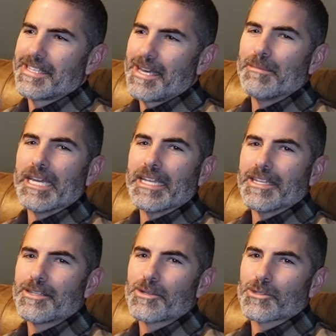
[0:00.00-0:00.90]
I
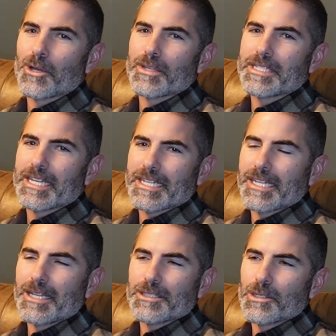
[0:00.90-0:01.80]
mean, there's all the
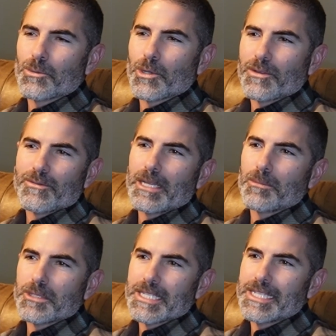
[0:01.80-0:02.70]
technology in the world
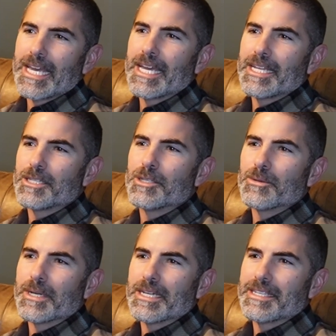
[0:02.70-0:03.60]
available today to
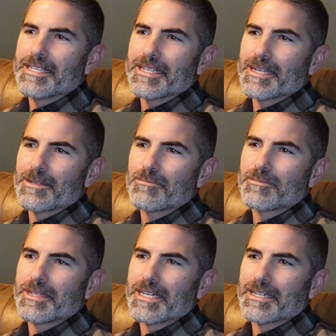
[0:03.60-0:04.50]
do
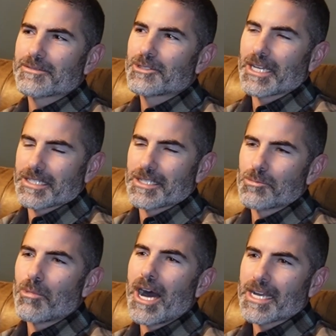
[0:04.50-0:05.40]
check this
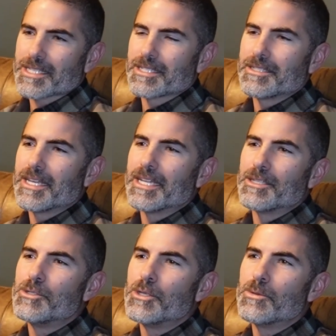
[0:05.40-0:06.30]
box and
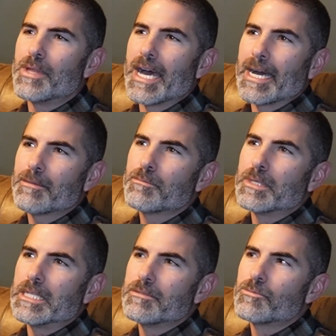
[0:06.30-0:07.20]
do that.
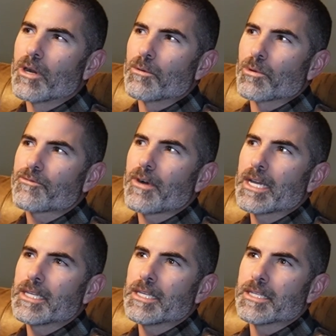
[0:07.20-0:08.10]
But what we're
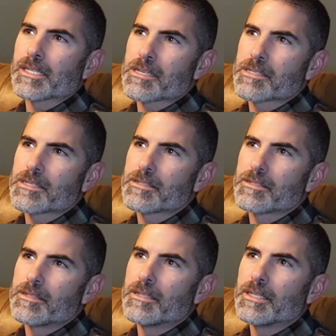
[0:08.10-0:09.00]
finding is
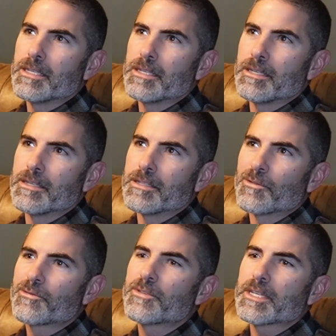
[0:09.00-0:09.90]
the
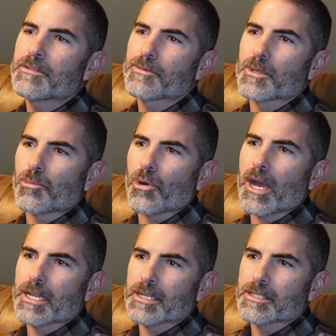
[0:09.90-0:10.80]
fit for the
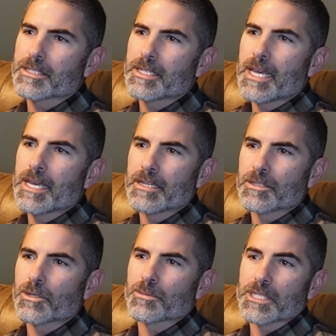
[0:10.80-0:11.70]
product today in
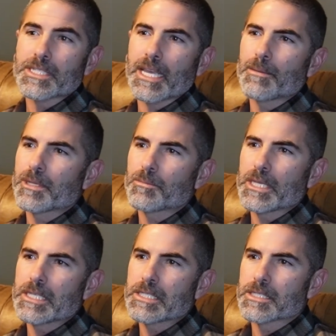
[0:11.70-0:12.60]
terms of statement
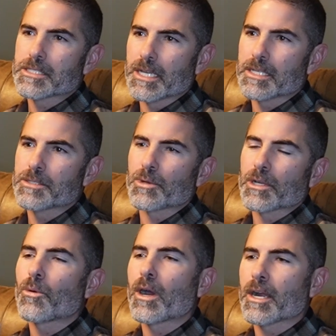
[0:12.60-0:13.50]
pieces does
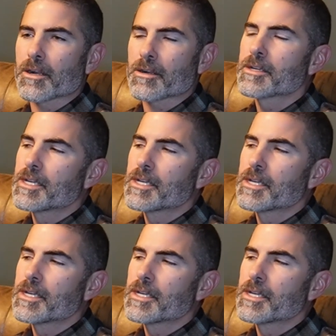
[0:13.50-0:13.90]
require